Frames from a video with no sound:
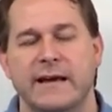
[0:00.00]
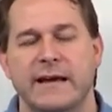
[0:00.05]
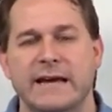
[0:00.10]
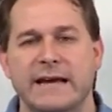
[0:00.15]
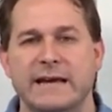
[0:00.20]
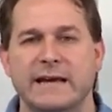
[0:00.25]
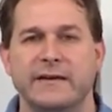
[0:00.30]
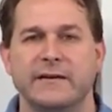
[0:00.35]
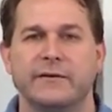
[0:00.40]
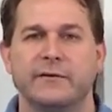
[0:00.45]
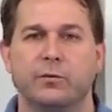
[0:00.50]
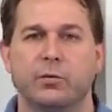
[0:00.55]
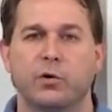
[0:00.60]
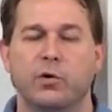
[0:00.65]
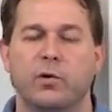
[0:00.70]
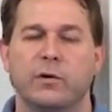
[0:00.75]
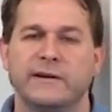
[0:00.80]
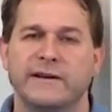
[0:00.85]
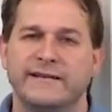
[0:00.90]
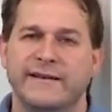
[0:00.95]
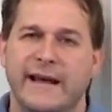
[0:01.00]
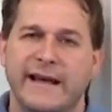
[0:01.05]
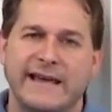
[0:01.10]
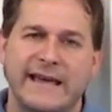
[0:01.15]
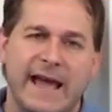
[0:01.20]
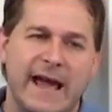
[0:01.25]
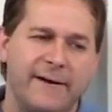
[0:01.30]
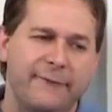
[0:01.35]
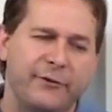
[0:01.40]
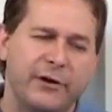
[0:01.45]
is we're going to take
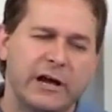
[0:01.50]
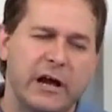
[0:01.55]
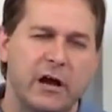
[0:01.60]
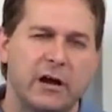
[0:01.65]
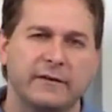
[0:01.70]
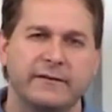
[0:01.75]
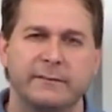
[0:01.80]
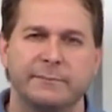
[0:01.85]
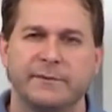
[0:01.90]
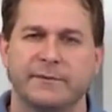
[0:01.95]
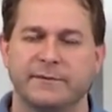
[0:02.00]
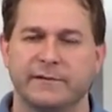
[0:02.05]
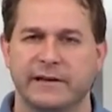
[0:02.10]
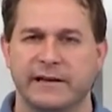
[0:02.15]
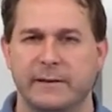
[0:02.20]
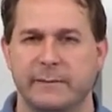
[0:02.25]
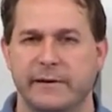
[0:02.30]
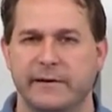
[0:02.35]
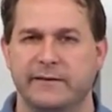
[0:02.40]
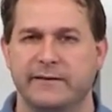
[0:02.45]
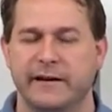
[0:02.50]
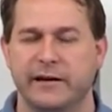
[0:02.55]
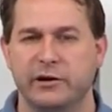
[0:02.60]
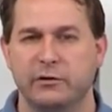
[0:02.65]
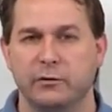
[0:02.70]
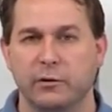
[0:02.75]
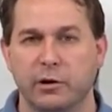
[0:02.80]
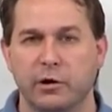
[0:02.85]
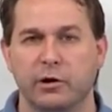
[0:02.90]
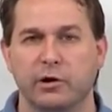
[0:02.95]
every concept of limits that you
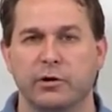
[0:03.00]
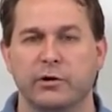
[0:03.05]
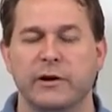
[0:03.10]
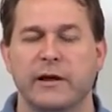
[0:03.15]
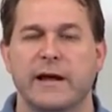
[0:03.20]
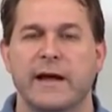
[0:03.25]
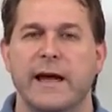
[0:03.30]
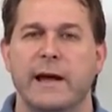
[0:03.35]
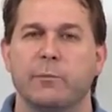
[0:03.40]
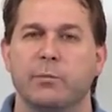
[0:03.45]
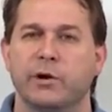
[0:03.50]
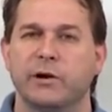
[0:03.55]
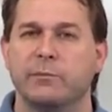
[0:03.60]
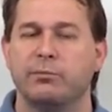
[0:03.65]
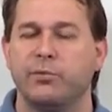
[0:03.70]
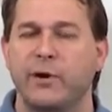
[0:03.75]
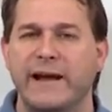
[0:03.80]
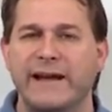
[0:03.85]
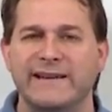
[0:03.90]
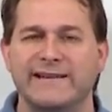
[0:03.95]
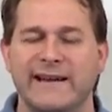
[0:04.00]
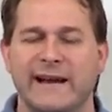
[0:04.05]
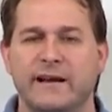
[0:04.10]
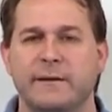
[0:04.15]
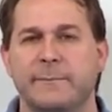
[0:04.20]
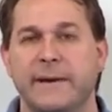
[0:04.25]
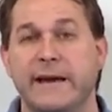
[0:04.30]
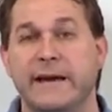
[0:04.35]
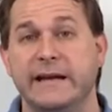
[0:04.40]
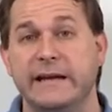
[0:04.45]
learn and we're going to break it down
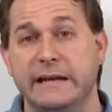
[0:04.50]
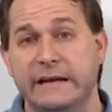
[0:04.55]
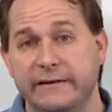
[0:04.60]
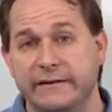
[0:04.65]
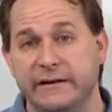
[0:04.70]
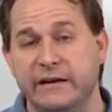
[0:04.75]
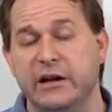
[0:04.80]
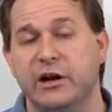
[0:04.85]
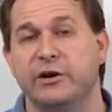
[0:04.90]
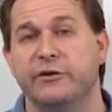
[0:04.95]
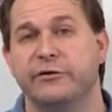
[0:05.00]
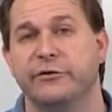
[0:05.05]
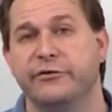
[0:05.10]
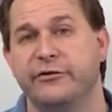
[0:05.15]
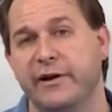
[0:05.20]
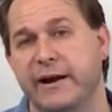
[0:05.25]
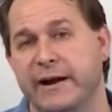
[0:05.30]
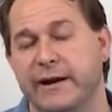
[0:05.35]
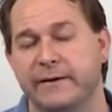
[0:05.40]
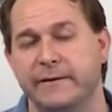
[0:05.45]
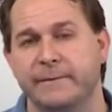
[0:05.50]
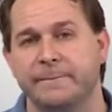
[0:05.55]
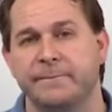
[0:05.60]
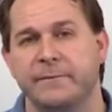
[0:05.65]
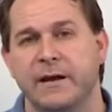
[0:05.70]
and make it easy to understand.